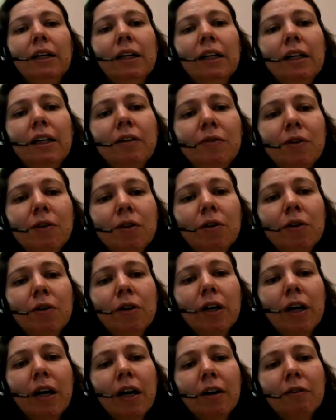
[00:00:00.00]
If your
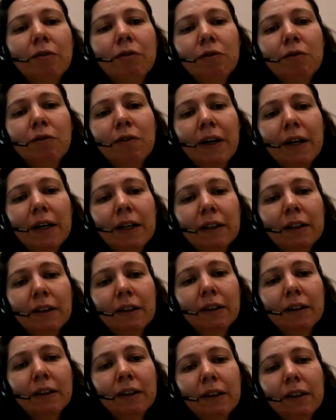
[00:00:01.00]
f of n
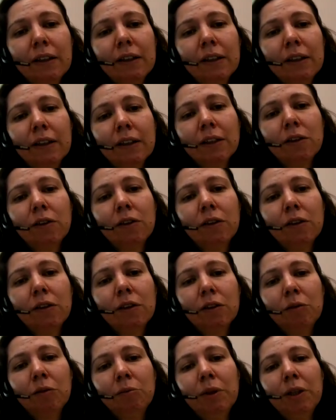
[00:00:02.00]
is going
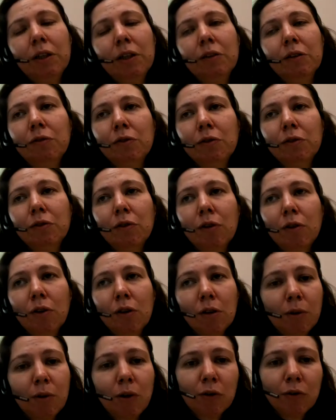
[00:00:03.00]
to be a
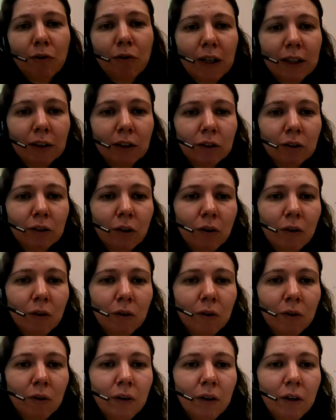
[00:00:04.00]
form of, I don't
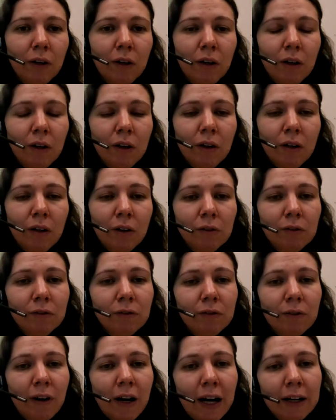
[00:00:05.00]
know,
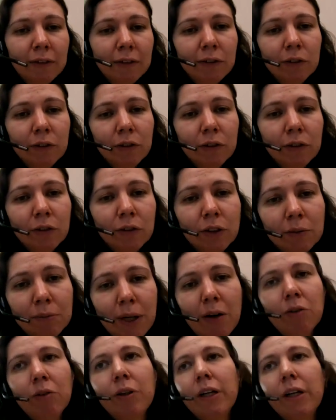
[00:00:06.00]
5 to the
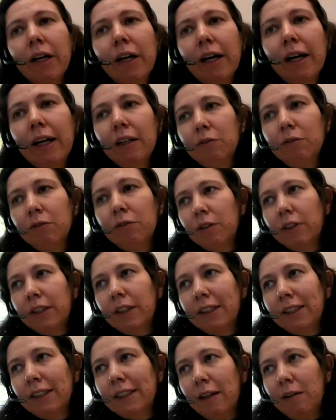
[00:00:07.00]
power n, for
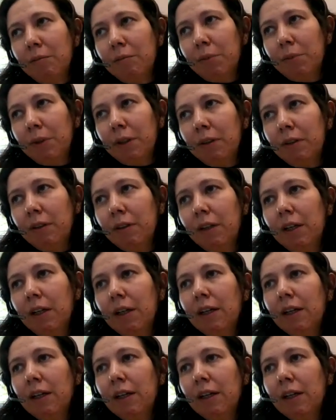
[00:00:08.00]
example,